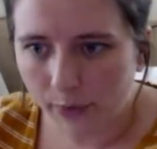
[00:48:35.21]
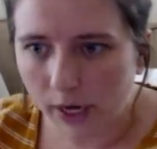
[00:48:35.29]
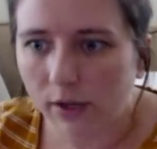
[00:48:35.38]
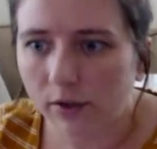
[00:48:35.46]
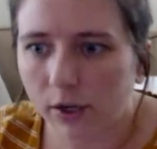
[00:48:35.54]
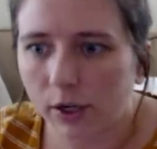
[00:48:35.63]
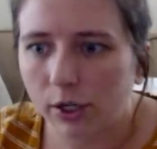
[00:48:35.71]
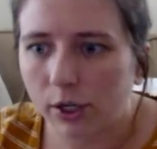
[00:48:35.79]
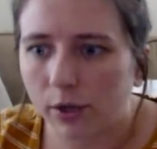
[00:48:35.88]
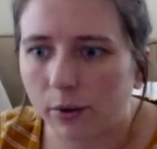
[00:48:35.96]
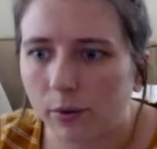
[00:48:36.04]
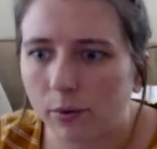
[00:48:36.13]
And it's good
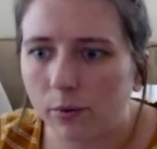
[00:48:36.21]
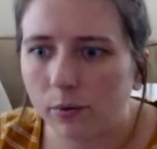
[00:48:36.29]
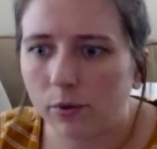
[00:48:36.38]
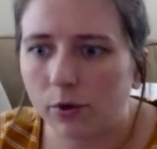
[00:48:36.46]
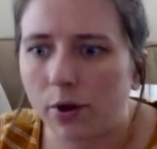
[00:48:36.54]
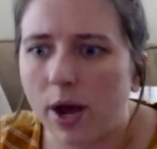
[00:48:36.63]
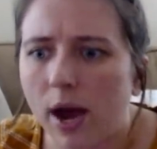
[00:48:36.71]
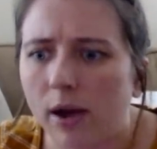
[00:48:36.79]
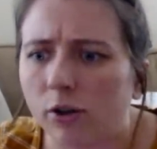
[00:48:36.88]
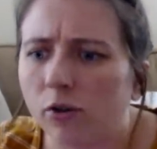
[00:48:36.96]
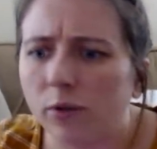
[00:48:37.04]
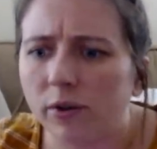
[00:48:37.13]
too. So yeah,
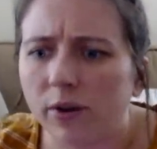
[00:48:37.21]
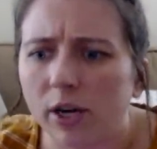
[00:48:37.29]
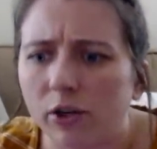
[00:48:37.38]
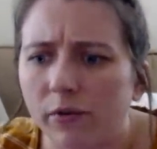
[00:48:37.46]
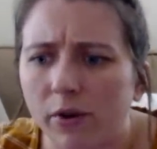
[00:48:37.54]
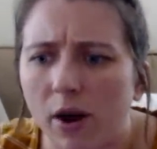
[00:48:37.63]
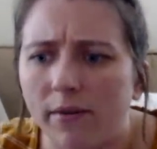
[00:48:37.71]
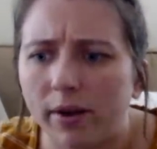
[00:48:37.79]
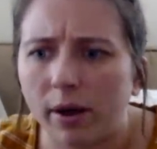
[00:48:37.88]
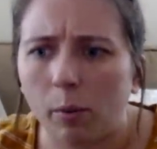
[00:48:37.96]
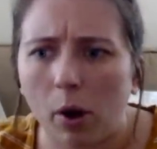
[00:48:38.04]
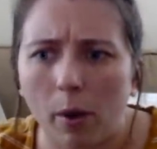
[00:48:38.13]
just refresh if you're
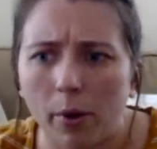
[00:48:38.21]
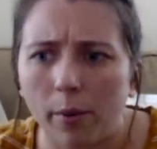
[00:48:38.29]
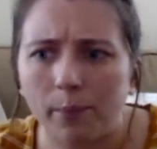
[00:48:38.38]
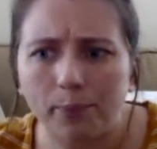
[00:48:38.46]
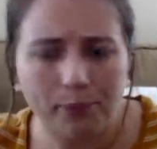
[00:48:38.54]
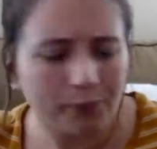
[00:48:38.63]
having a problem.